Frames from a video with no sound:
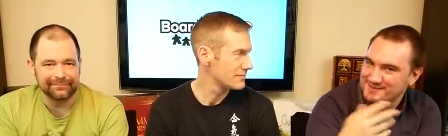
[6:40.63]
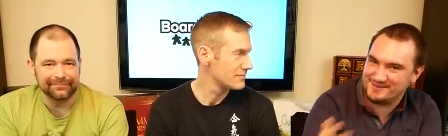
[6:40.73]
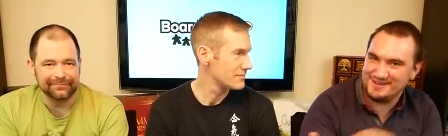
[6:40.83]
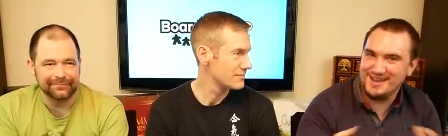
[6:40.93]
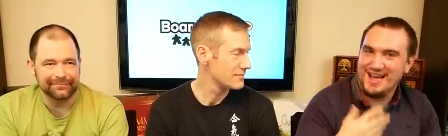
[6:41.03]
Speaker 1: stuff.
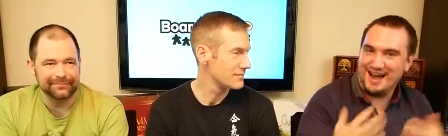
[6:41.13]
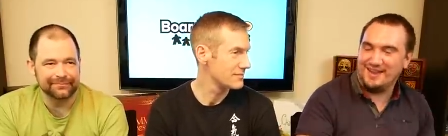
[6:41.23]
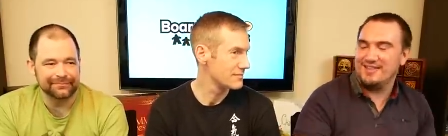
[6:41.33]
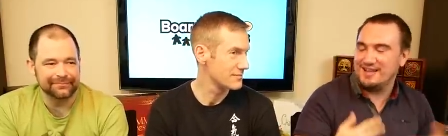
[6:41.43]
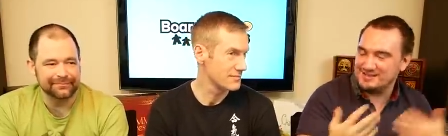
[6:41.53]
I
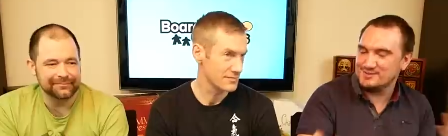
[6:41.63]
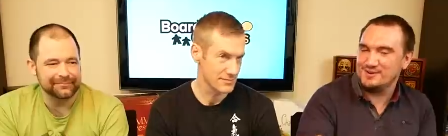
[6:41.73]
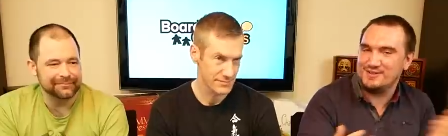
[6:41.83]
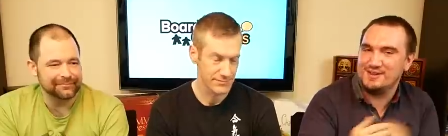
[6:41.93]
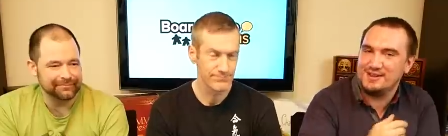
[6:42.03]
like that sort
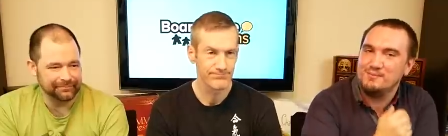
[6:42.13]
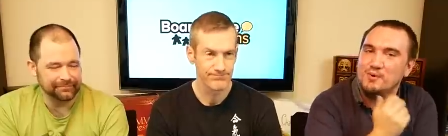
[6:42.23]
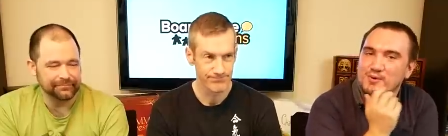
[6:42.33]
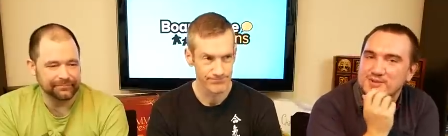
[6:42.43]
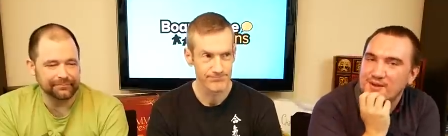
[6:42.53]
of thing
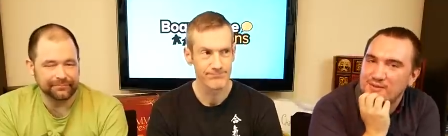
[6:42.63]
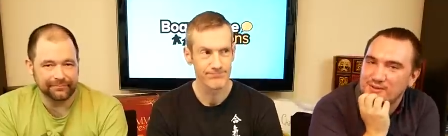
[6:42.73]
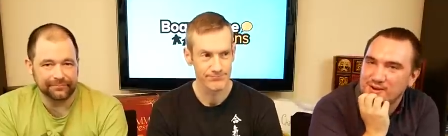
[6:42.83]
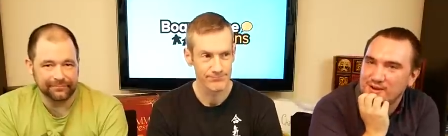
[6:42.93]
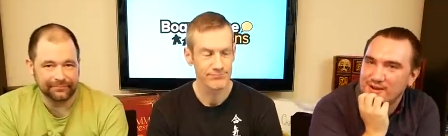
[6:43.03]
more so
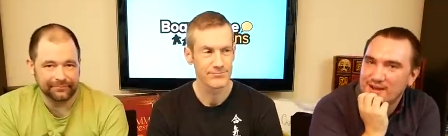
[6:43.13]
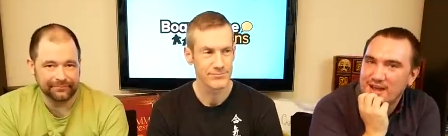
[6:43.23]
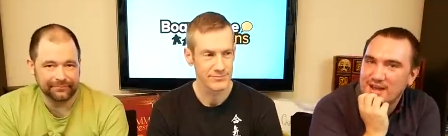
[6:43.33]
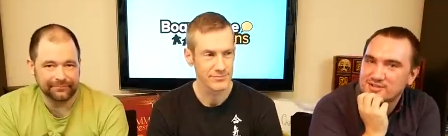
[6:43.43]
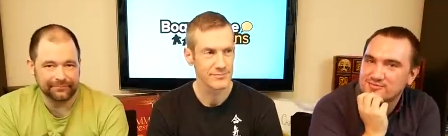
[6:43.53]
than a
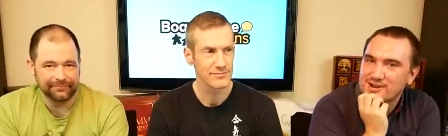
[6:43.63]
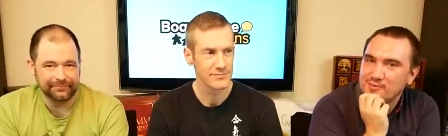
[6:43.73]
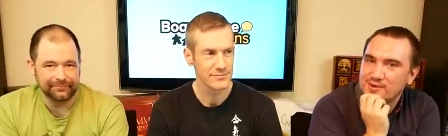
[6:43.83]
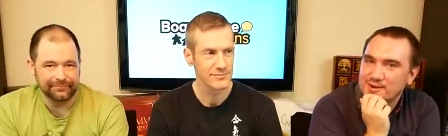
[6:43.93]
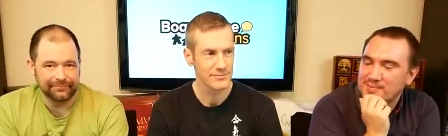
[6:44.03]
straight
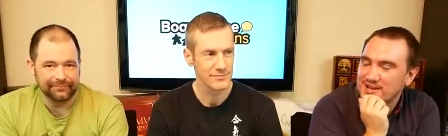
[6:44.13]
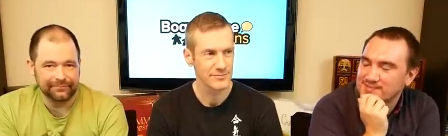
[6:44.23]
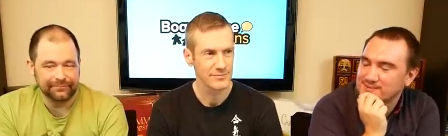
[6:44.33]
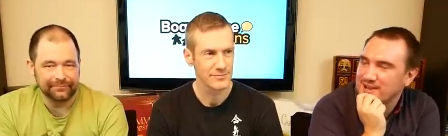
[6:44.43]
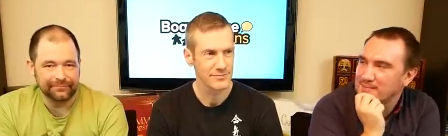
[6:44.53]
worker
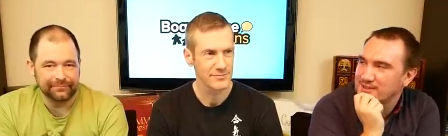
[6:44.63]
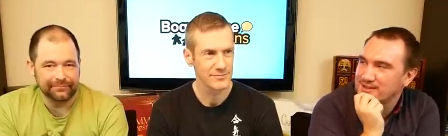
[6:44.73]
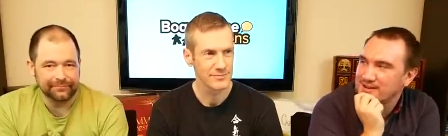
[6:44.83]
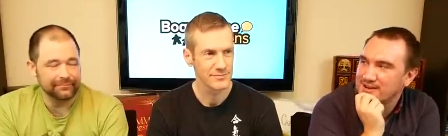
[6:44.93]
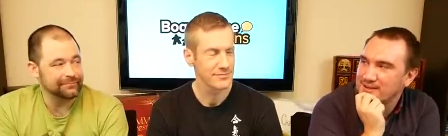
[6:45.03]
placement game. I
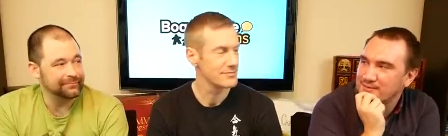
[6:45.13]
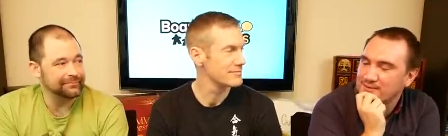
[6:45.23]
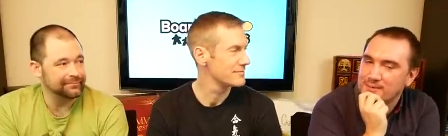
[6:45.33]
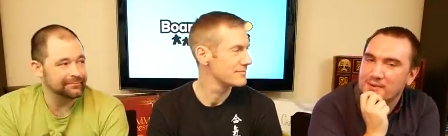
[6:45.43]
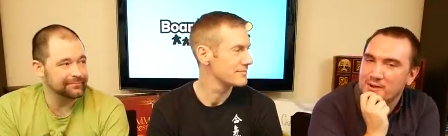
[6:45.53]
think now
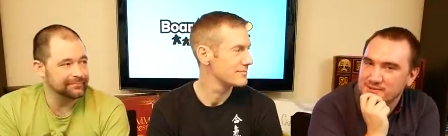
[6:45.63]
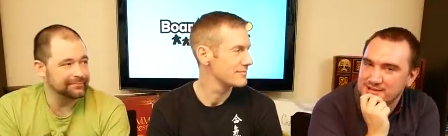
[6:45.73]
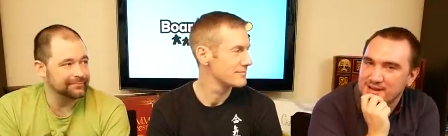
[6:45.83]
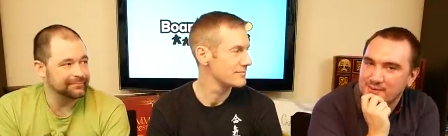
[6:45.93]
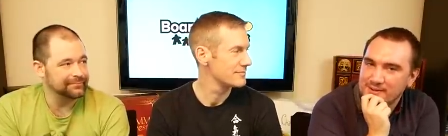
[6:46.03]
at the moment,
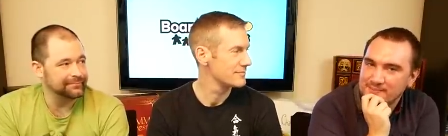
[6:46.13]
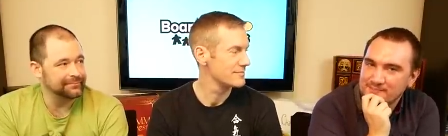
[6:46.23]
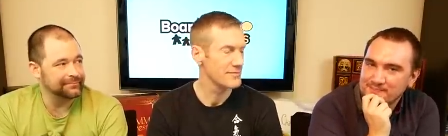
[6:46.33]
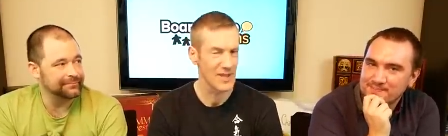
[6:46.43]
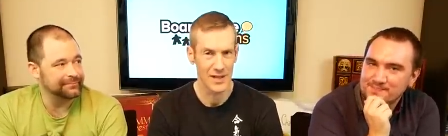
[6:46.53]
anyway.
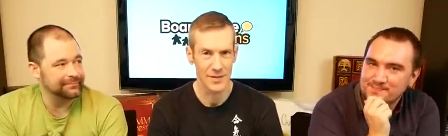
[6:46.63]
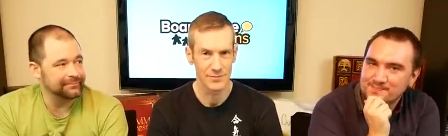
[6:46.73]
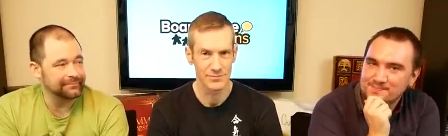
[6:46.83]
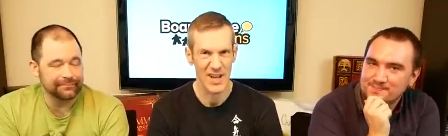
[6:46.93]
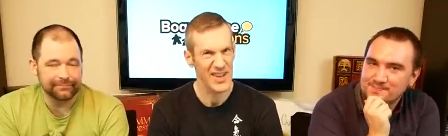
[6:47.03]
Speaker 2: Yeah.
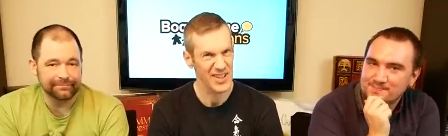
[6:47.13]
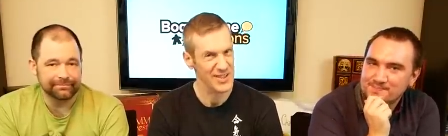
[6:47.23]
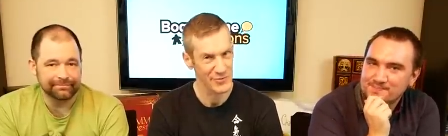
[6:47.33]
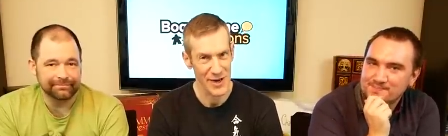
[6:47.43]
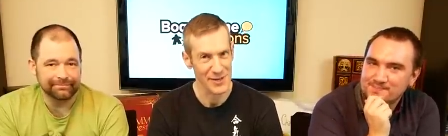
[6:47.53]
I think it's
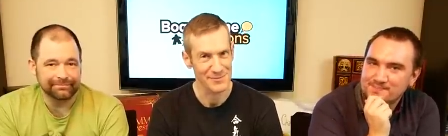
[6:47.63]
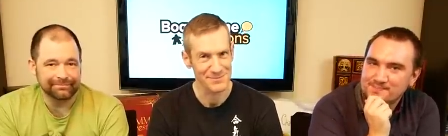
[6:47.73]
great.